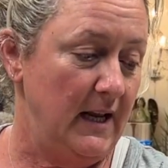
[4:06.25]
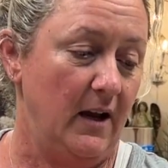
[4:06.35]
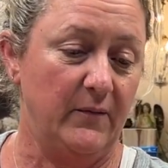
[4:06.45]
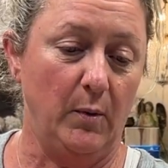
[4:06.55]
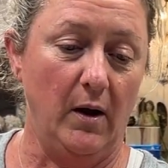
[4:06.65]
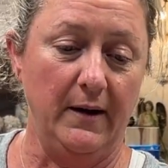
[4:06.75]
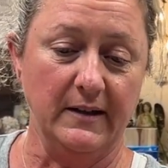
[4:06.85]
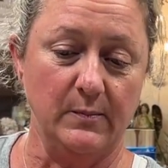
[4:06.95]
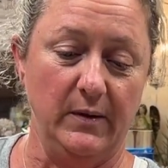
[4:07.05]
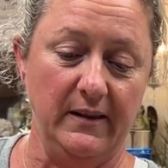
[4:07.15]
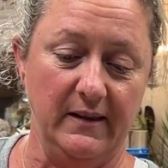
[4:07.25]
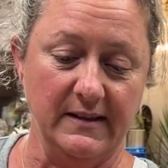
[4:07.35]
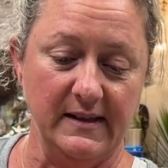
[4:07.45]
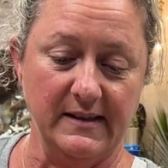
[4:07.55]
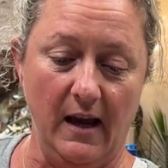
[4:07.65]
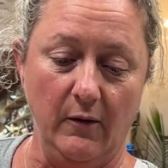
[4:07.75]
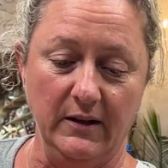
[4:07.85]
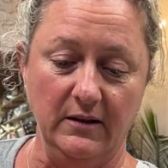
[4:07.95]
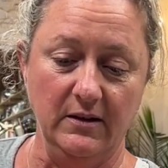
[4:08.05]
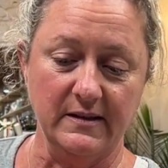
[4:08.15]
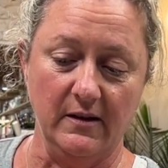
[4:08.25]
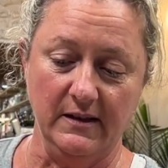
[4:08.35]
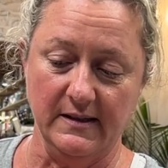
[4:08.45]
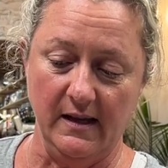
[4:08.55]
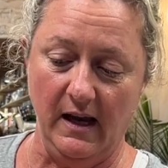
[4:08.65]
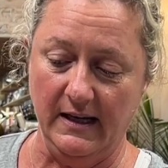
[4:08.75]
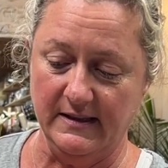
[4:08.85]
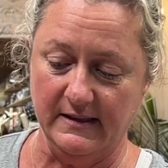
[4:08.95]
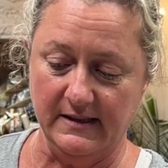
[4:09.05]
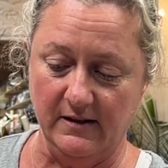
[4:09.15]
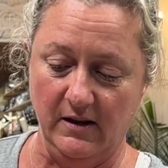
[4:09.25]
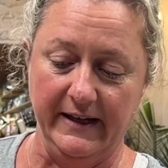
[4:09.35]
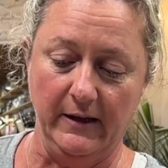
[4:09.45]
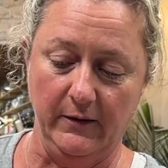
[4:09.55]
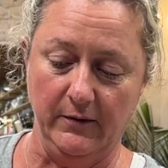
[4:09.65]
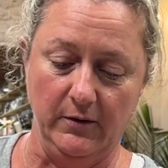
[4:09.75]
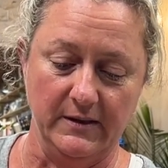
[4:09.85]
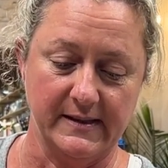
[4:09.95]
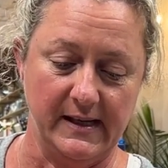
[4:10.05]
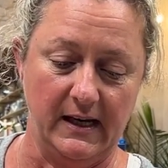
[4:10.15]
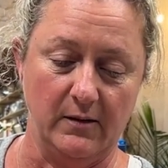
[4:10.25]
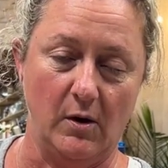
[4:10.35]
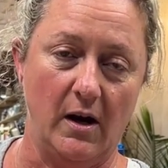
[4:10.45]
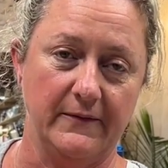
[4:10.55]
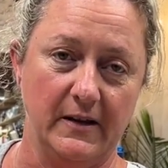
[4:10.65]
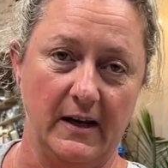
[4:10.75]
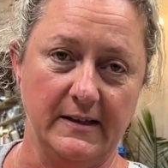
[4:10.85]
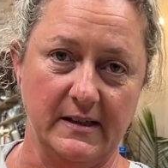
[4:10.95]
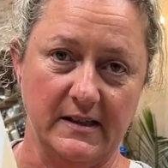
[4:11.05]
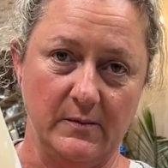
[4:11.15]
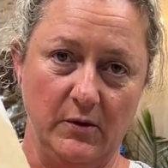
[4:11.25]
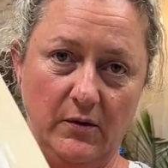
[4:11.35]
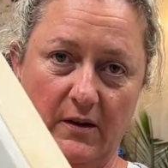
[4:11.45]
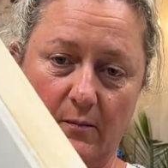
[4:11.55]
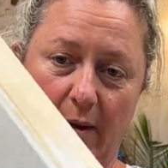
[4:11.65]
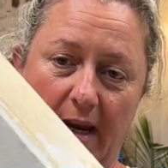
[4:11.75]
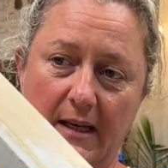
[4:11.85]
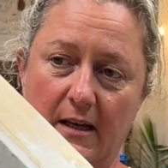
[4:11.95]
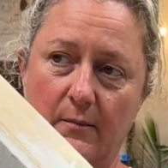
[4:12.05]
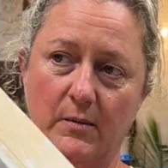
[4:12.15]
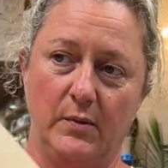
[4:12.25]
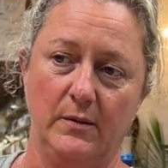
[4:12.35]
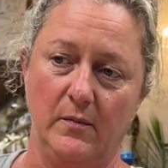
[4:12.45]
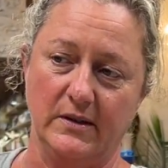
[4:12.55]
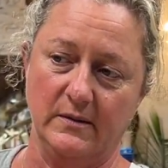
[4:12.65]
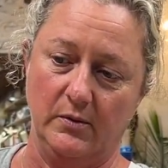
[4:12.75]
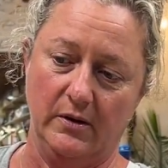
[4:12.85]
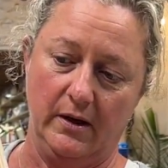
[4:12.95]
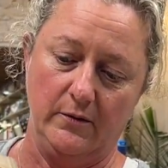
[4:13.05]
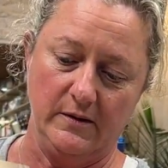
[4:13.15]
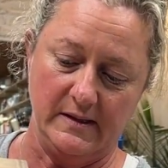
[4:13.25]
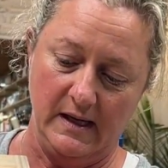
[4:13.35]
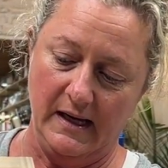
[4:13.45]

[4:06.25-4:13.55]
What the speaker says: of product, but this is how it looks on the sides until I go through and sand them off nice and smooth and paint them and put multiple coats.